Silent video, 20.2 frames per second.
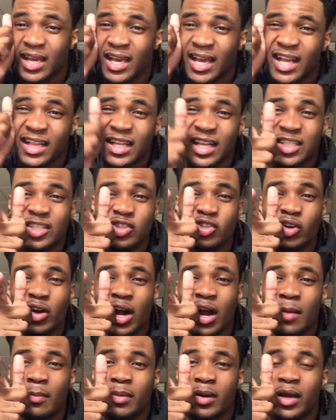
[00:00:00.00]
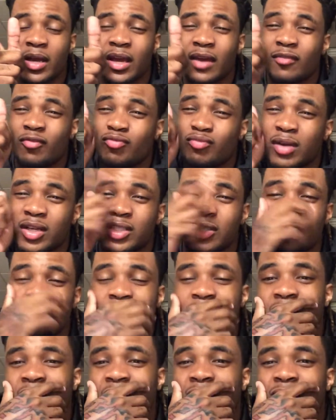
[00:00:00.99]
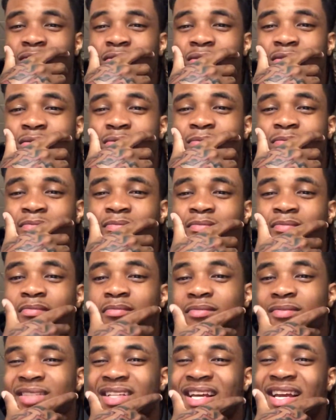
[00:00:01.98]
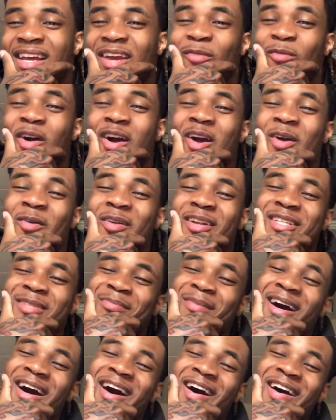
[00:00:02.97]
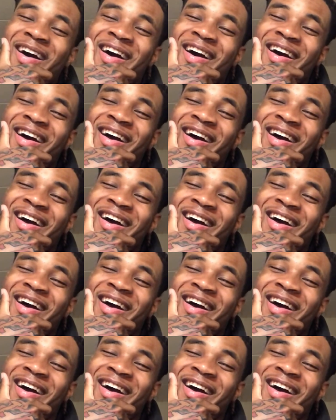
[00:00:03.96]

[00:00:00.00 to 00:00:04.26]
Hit that subscribe button if you brush those teeth and walk out with a smile.